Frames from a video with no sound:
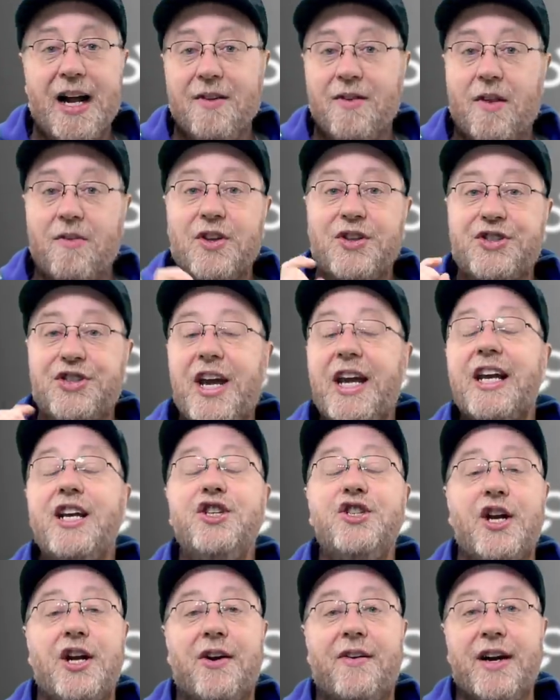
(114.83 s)
Then the
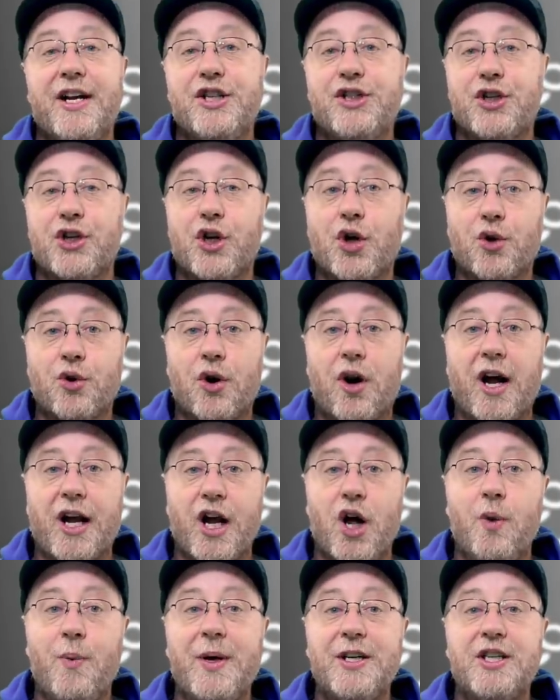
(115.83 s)
second generation
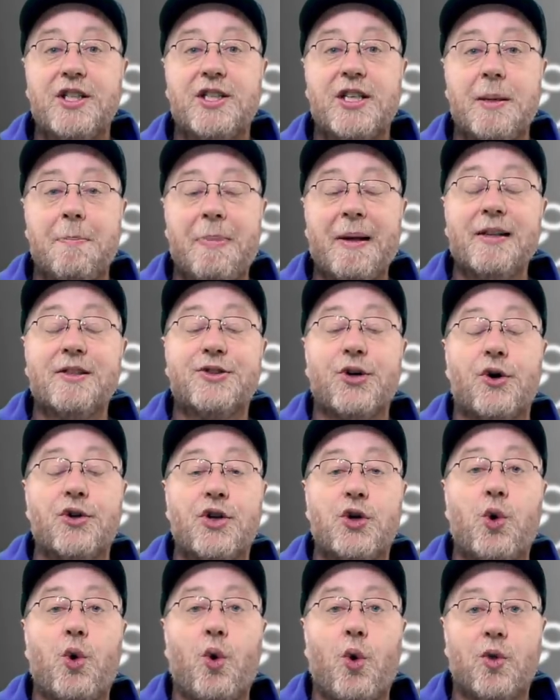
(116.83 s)
Cryo, which is the
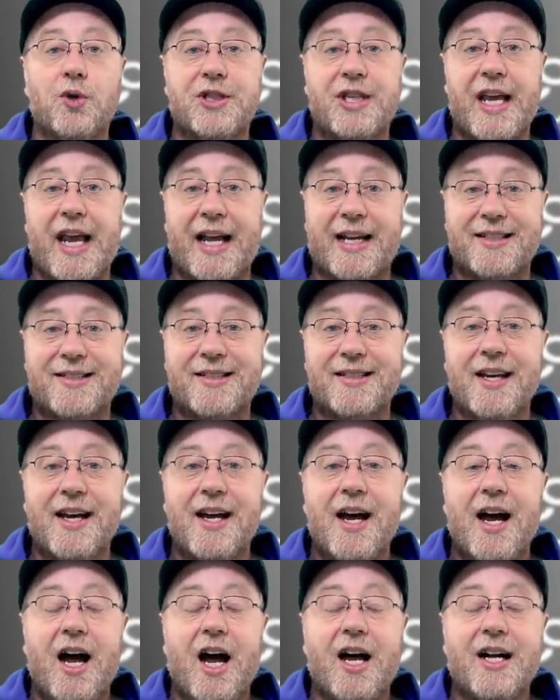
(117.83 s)
built-on Cortex
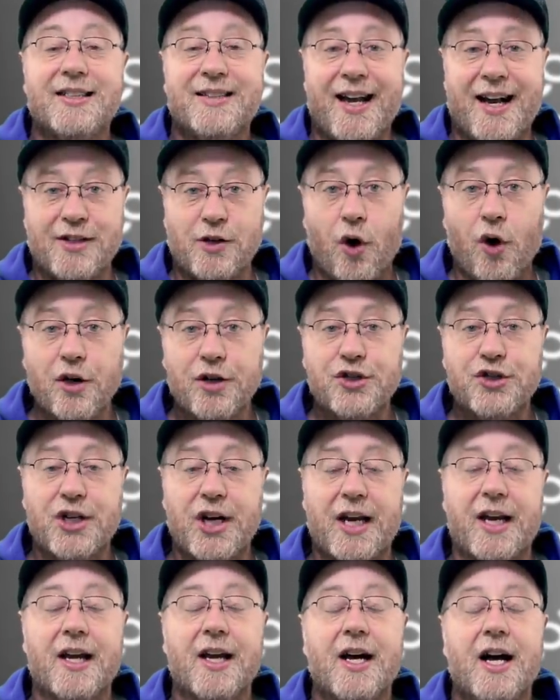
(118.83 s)
uh,
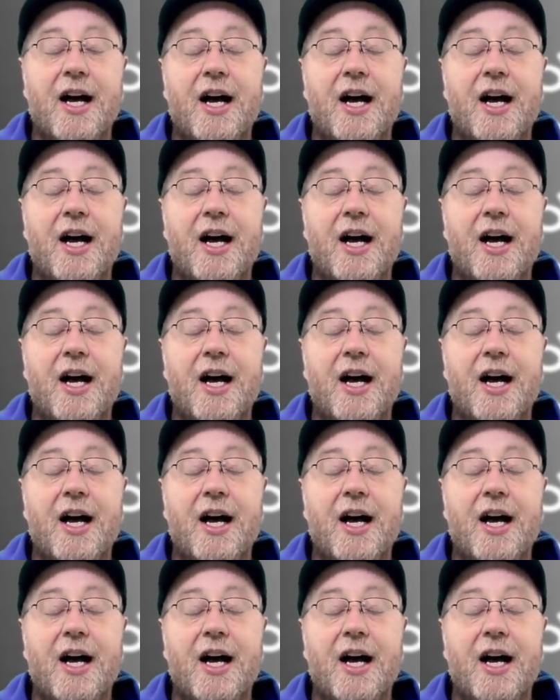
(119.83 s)
technology